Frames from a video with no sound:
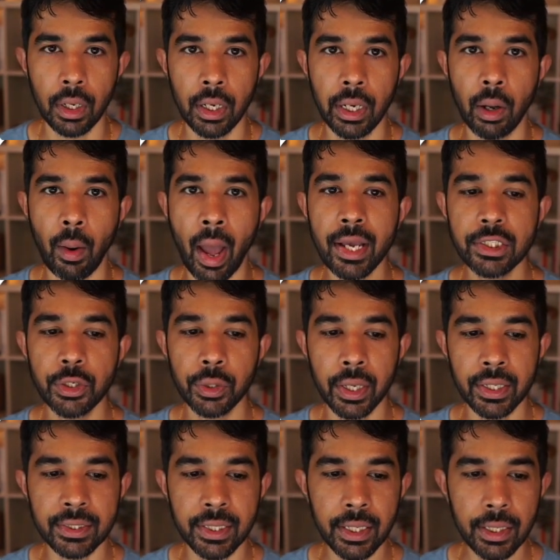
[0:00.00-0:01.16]
Now as you
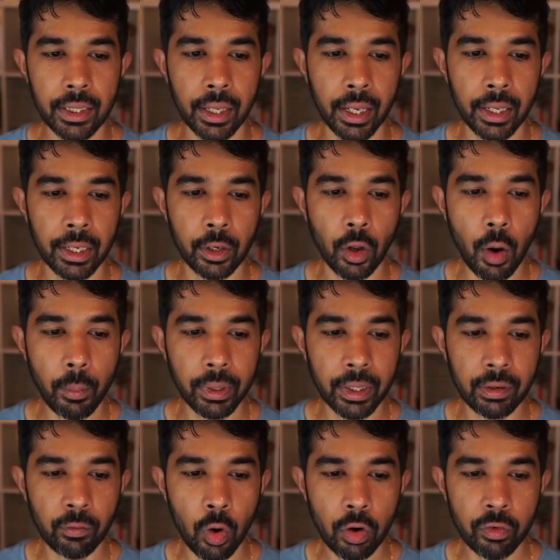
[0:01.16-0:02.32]
can see, in a normal
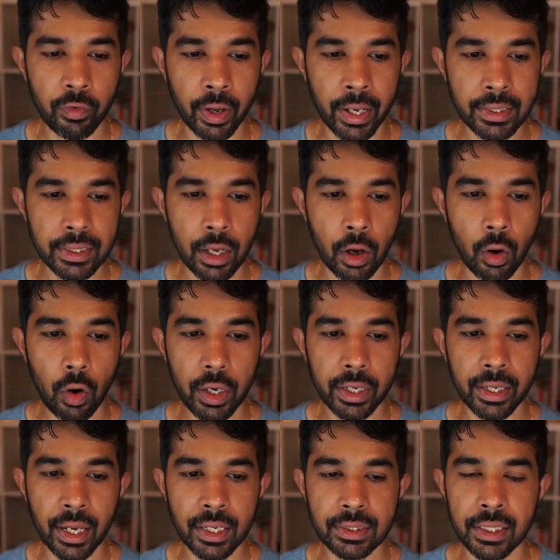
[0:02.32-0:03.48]
invoke phase, all it
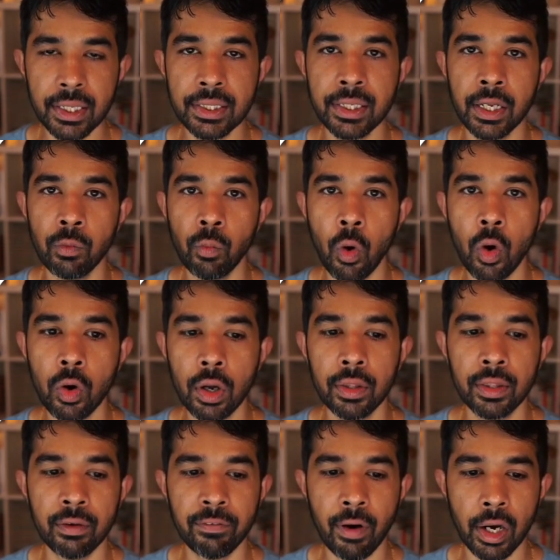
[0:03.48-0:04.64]
does is invoke
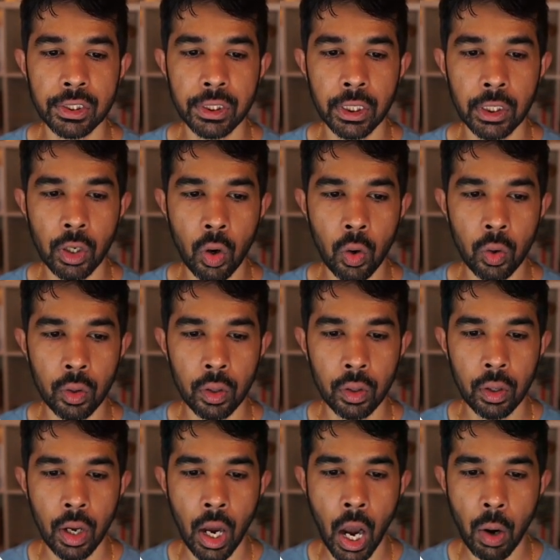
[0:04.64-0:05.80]
the function code.
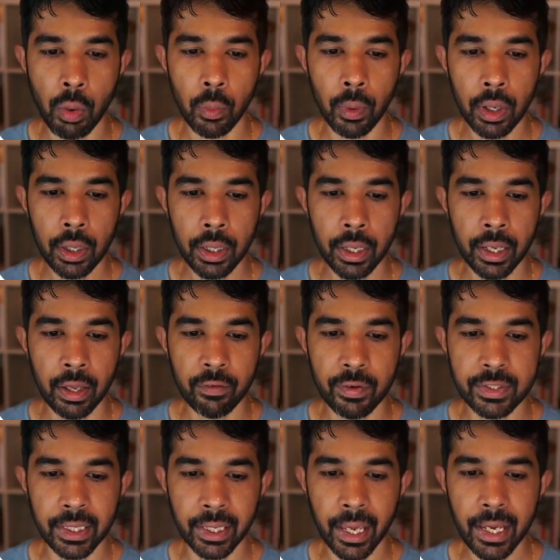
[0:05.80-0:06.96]
However, if
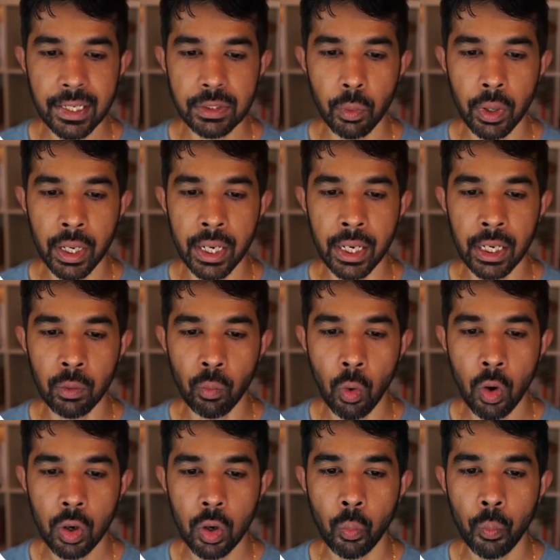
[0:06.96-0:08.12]
it's a case in
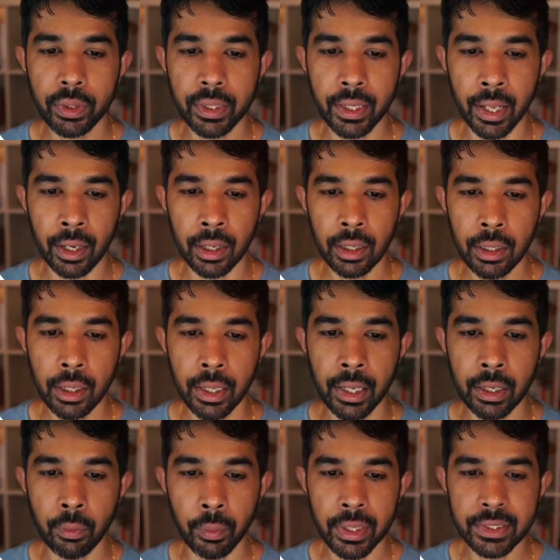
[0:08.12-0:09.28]
invoke with an error, it
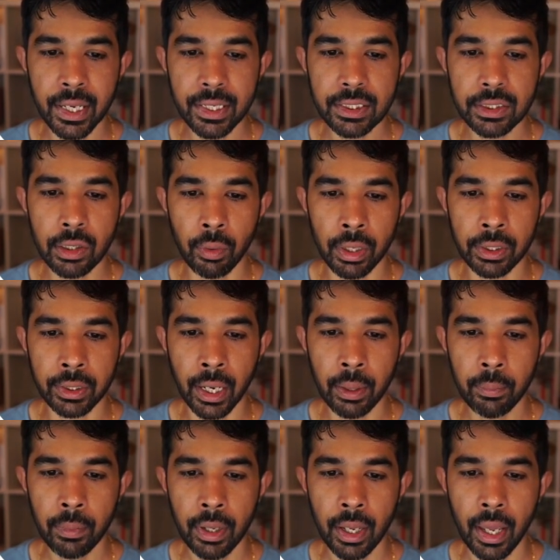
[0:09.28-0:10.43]
resets the
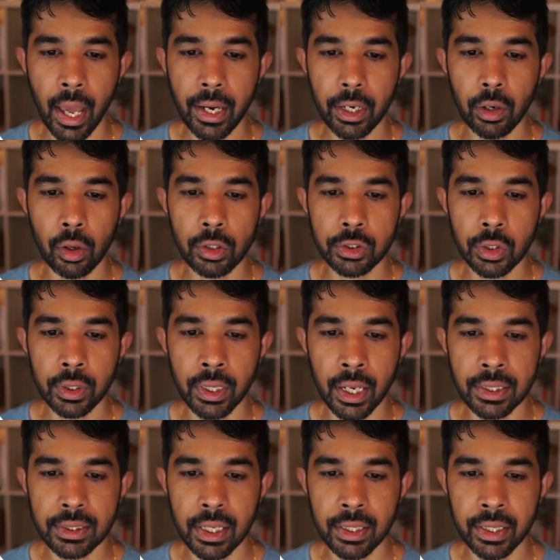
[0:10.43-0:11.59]
runtime and it also
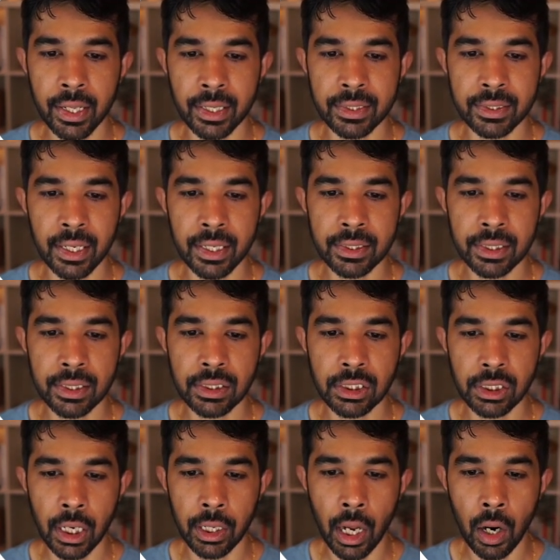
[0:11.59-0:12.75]
does the extension
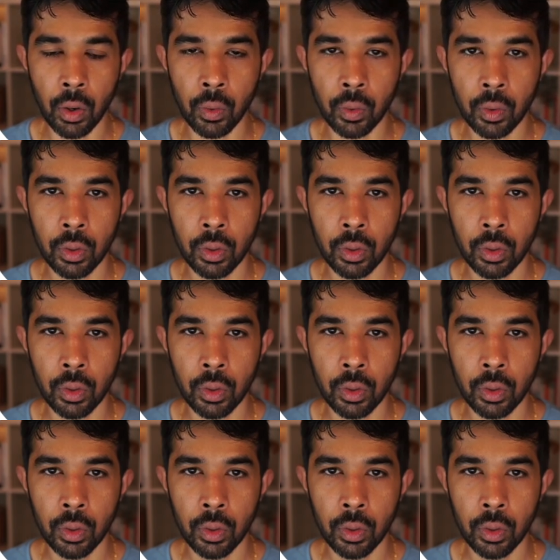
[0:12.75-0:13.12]
shutdown.